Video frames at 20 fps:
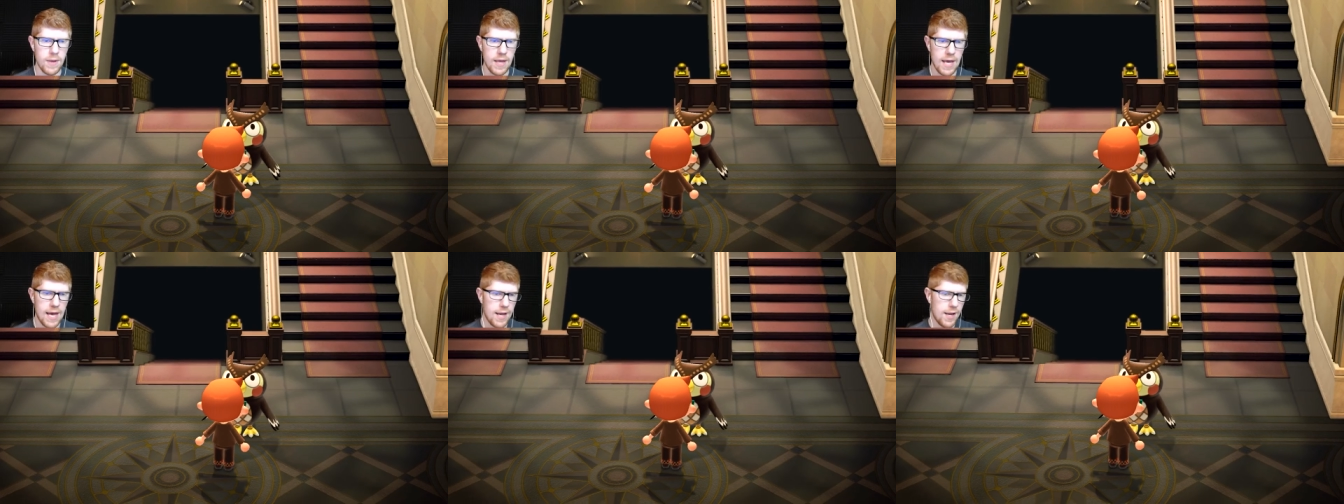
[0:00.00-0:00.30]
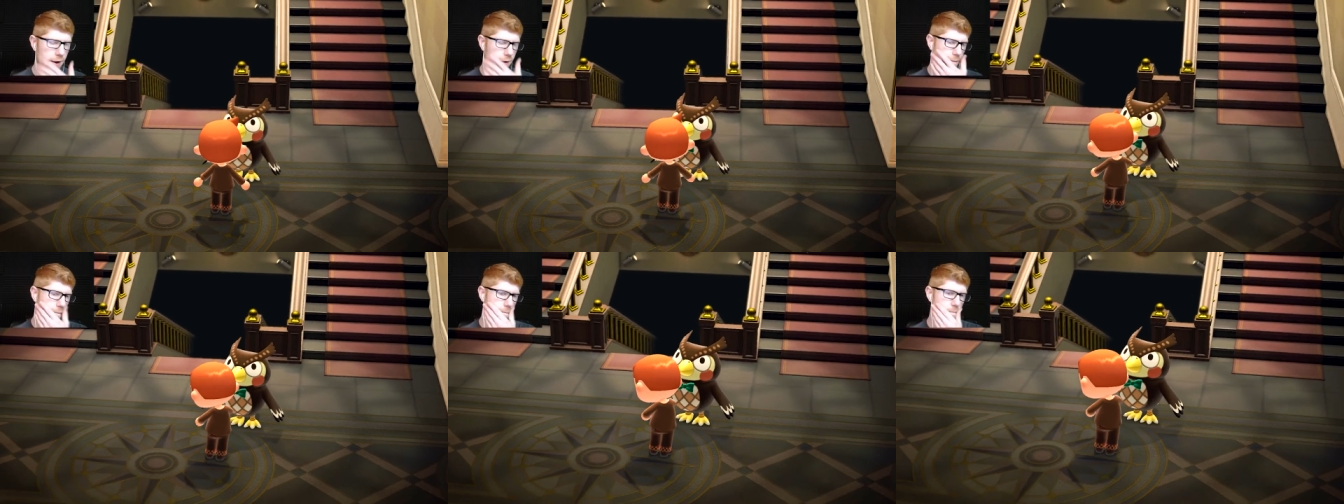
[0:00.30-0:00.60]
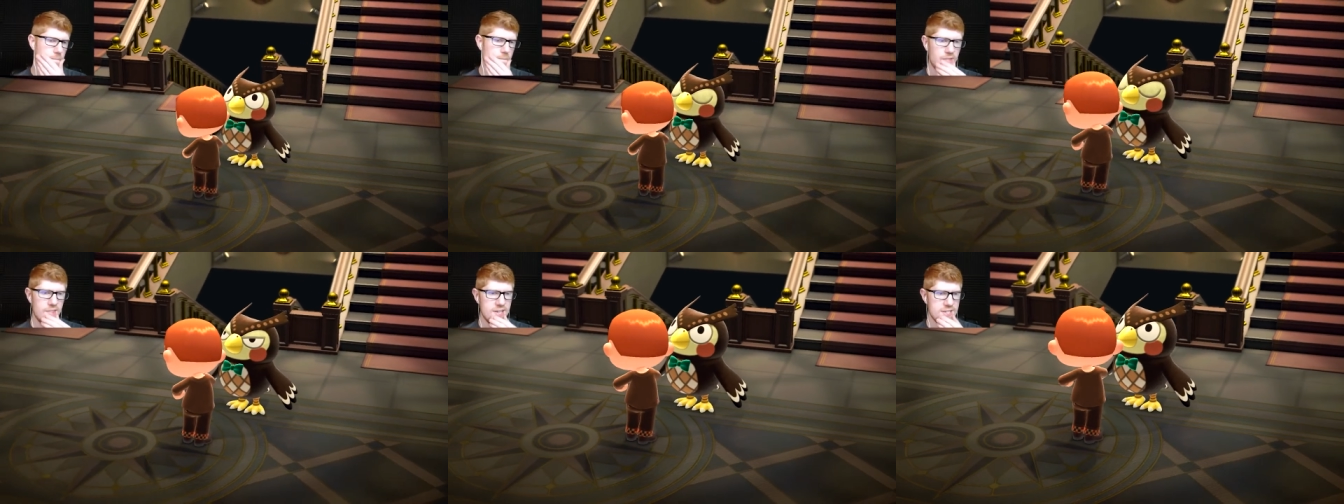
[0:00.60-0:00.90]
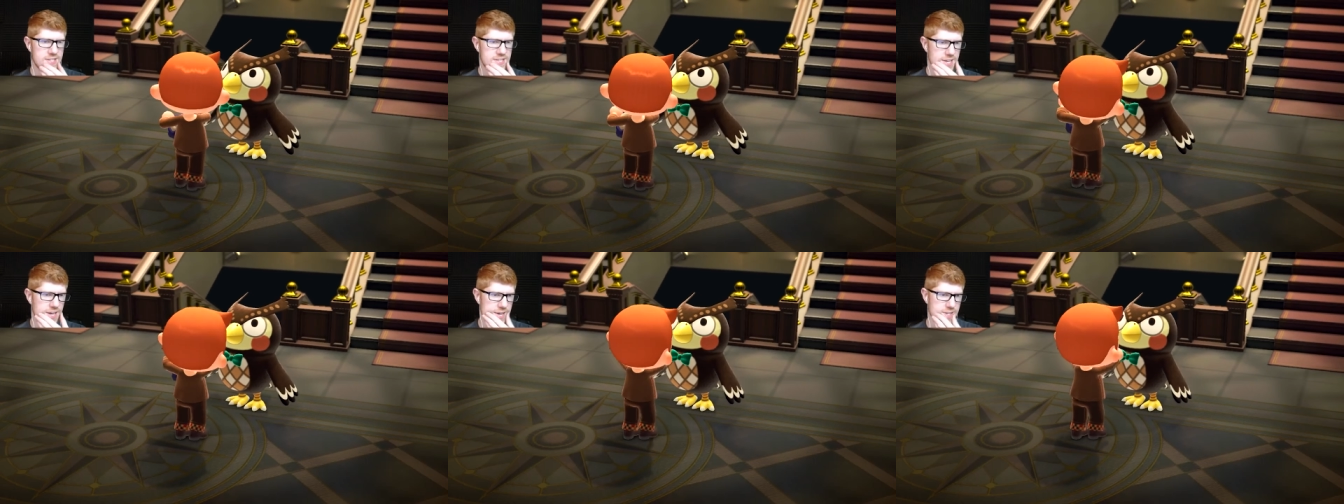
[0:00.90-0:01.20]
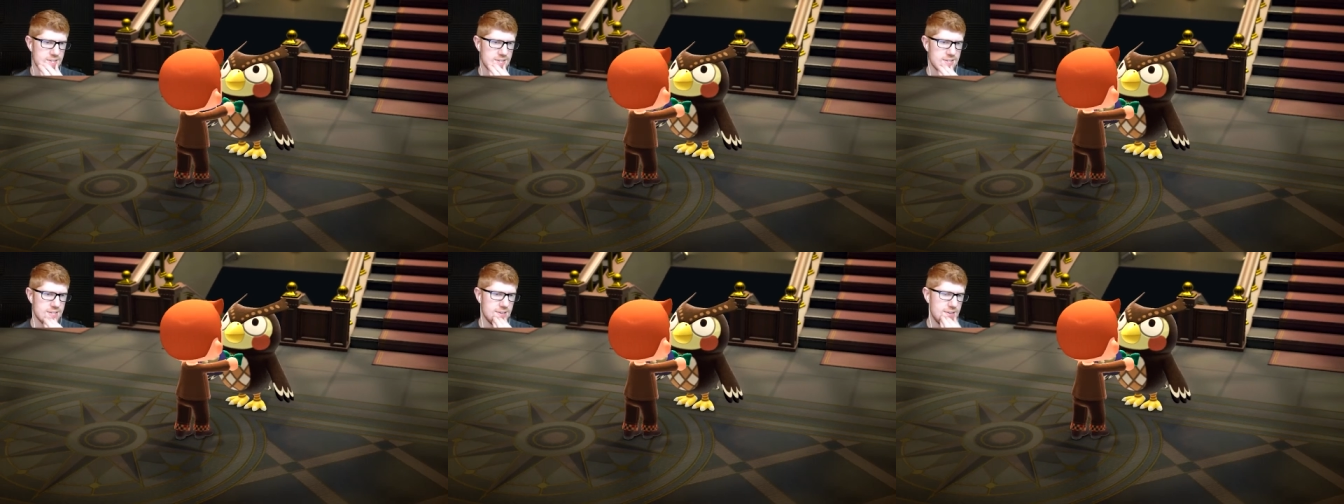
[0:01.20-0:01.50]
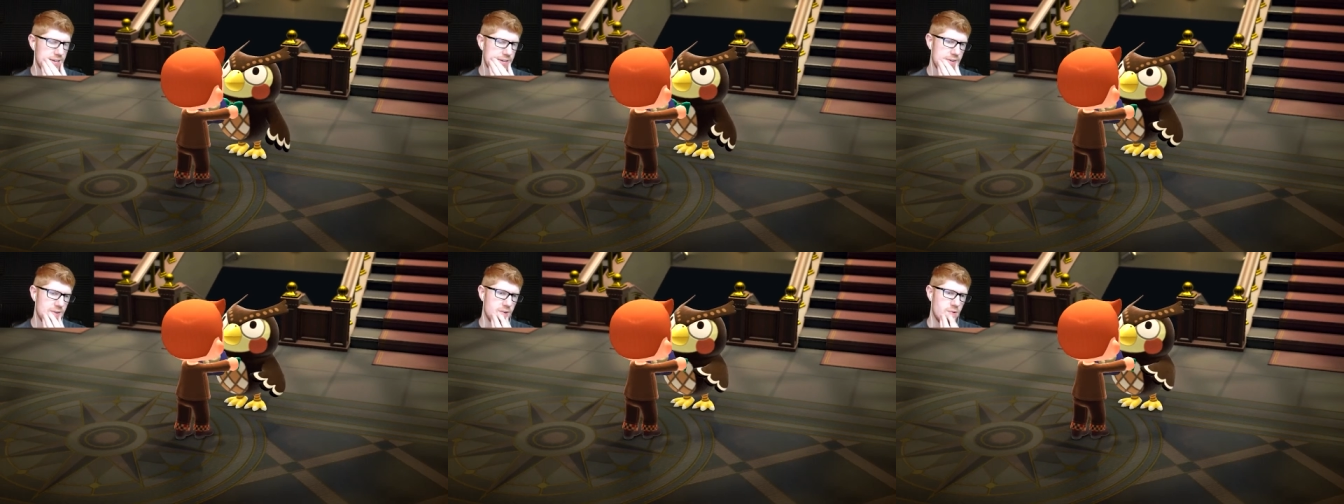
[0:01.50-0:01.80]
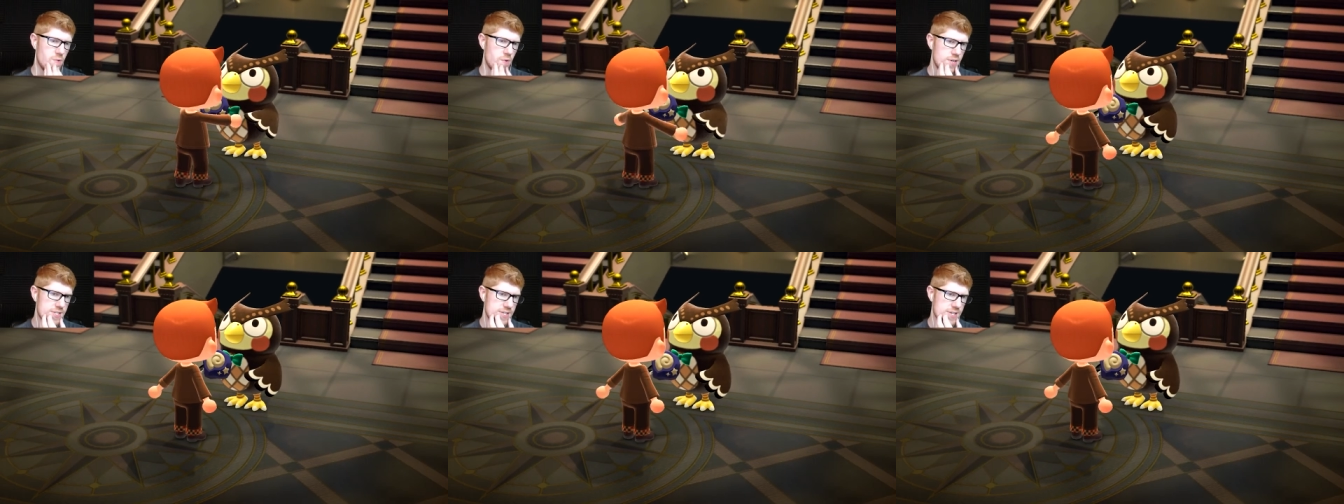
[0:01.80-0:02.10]
we got here? This is.
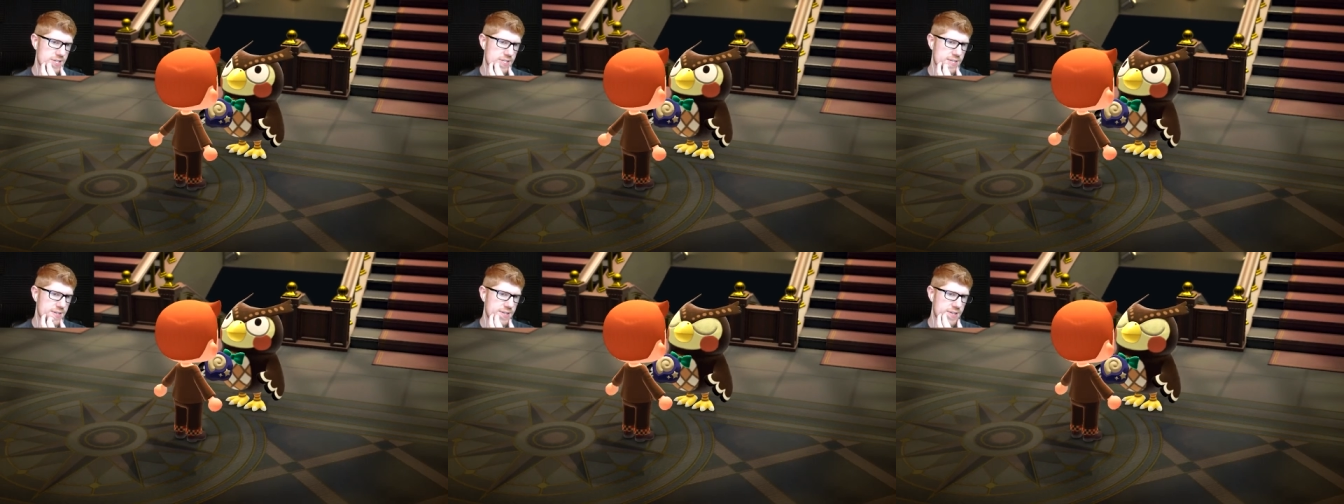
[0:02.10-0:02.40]
What is this?